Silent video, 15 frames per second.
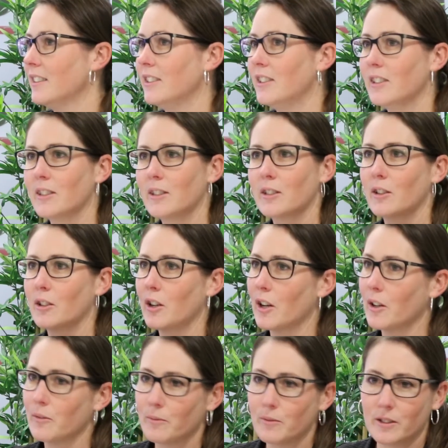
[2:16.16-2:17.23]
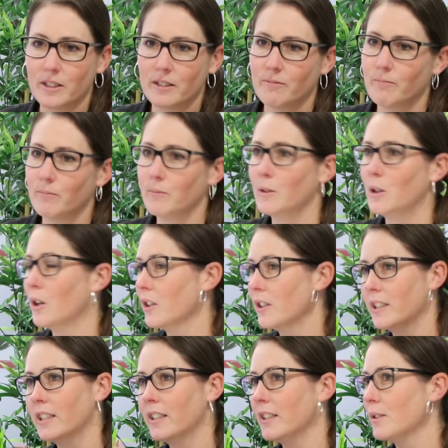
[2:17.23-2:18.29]
just kind of got
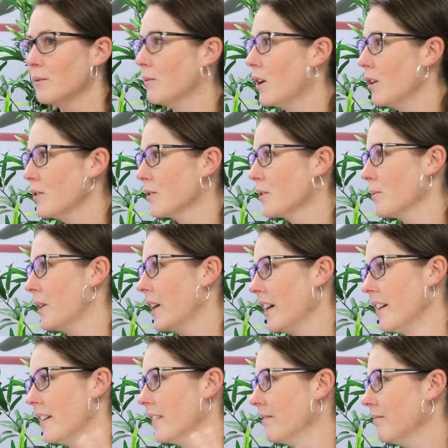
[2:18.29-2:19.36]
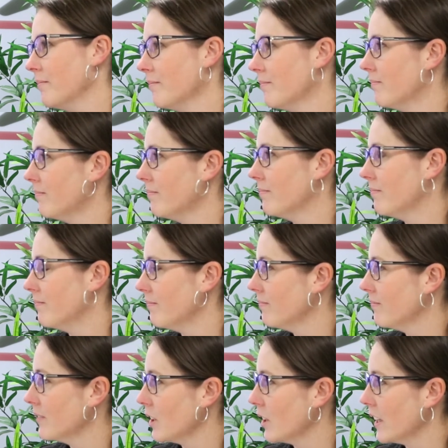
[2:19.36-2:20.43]
into these roles where
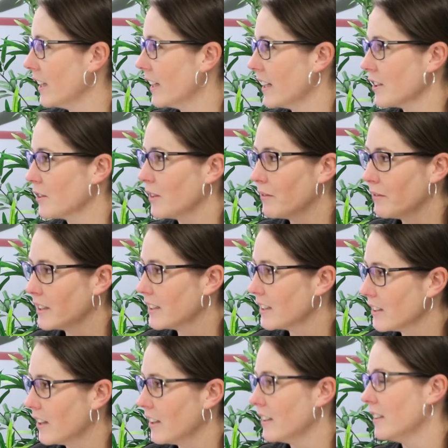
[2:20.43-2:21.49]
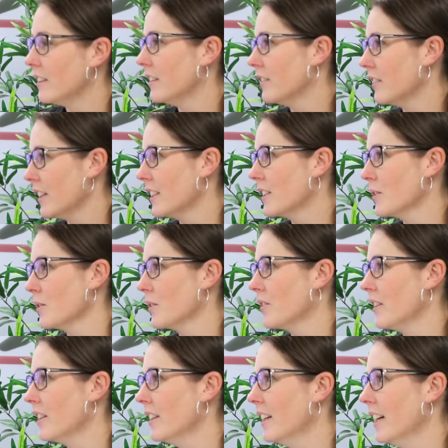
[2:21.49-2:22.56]
in-house graphic designer, that sort of
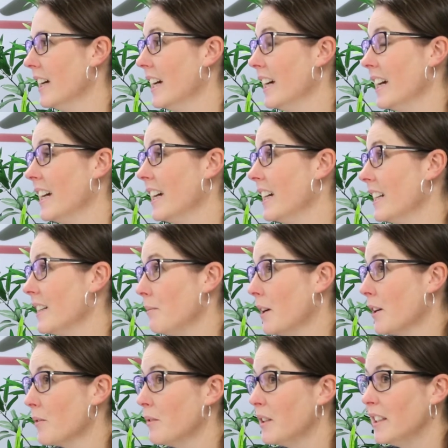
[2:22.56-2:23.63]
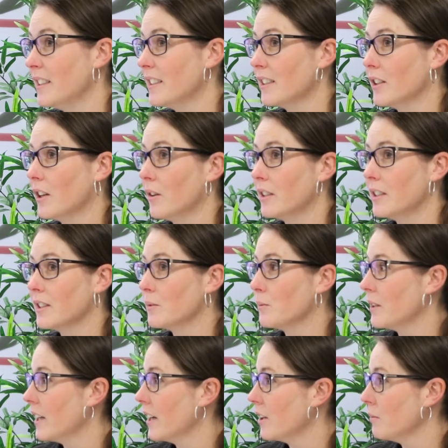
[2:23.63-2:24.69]
thing. And about 3 years ago, I just
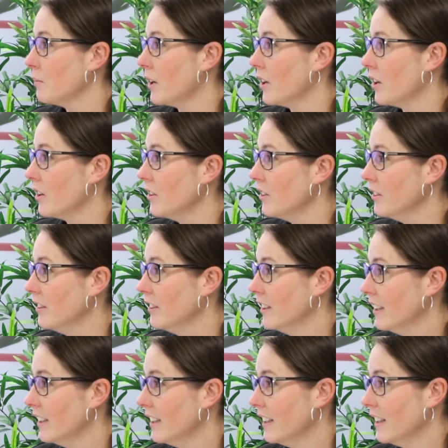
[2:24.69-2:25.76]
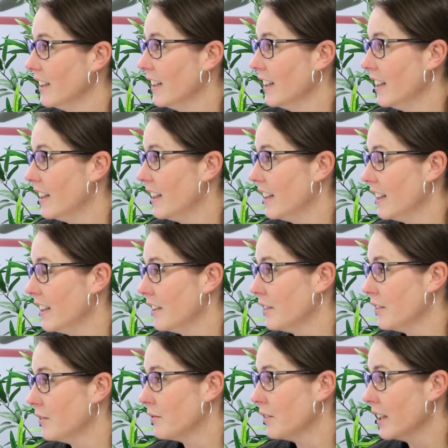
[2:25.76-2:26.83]
went out on my own. Yeah.
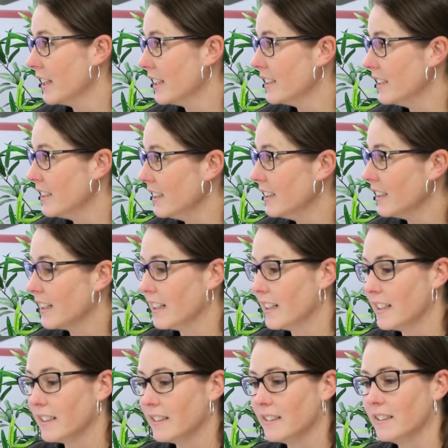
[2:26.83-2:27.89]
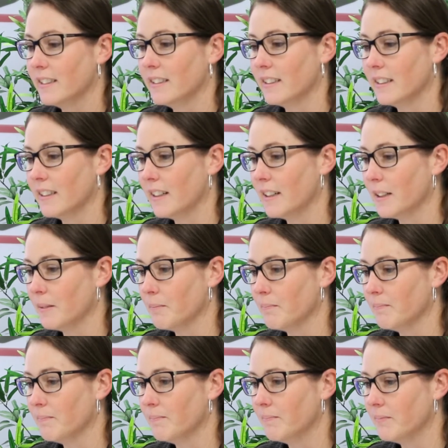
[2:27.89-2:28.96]
And freelancing, and
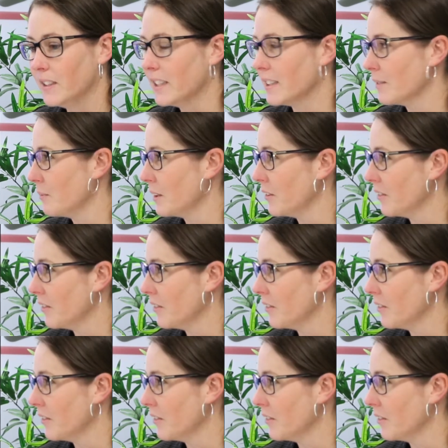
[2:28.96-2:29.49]
it's been